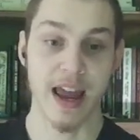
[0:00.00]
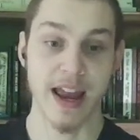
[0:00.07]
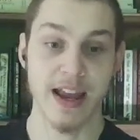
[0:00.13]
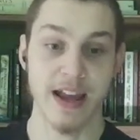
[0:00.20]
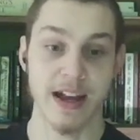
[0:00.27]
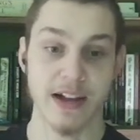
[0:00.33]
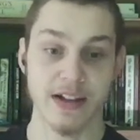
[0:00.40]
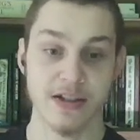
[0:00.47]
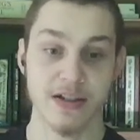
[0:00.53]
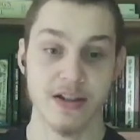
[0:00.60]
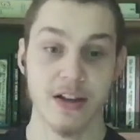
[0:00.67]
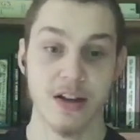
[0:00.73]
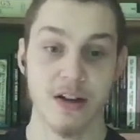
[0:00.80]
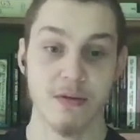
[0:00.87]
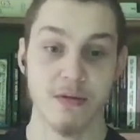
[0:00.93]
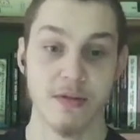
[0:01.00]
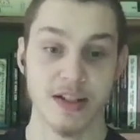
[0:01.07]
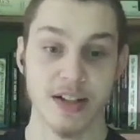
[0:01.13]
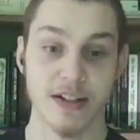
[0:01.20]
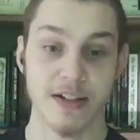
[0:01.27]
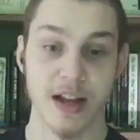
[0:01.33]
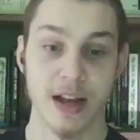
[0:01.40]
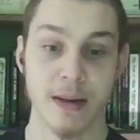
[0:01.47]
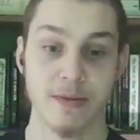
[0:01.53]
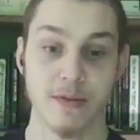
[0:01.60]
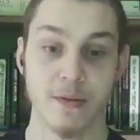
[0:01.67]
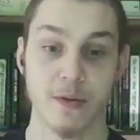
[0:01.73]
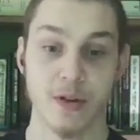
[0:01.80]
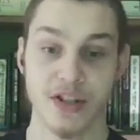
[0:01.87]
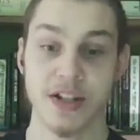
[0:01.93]
Ahaz was condemned
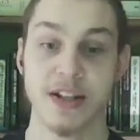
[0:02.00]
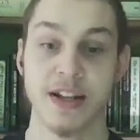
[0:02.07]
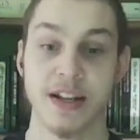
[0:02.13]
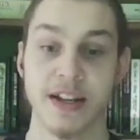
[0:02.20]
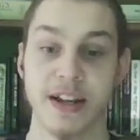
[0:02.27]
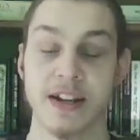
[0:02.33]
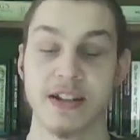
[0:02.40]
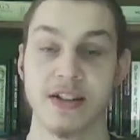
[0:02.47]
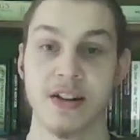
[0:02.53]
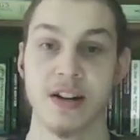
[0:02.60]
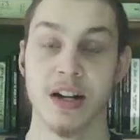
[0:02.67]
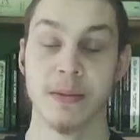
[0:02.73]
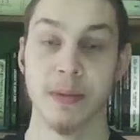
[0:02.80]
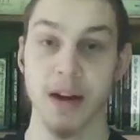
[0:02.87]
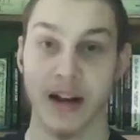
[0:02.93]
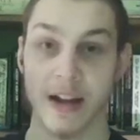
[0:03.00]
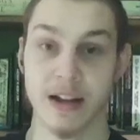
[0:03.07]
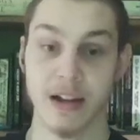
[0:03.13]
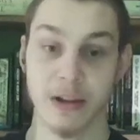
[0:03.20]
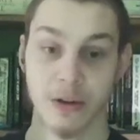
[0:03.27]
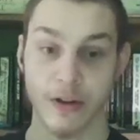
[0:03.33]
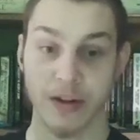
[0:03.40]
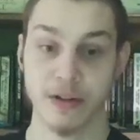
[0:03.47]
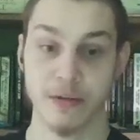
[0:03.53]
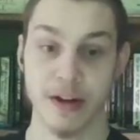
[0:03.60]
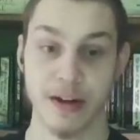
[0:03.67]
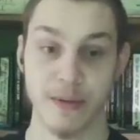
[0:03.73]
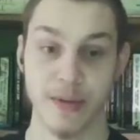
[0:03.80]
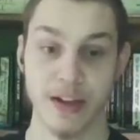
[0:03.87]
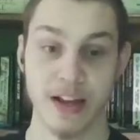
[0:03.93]
for sinning against God by learning the
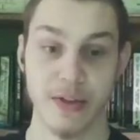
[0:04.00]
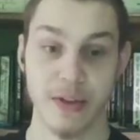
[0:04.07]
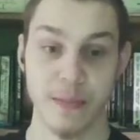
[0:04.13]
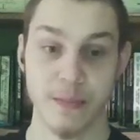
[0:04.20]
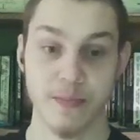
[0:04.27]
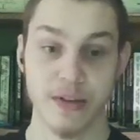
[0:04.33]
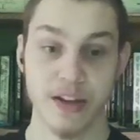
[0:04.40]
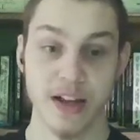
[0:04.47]
way of the heathen.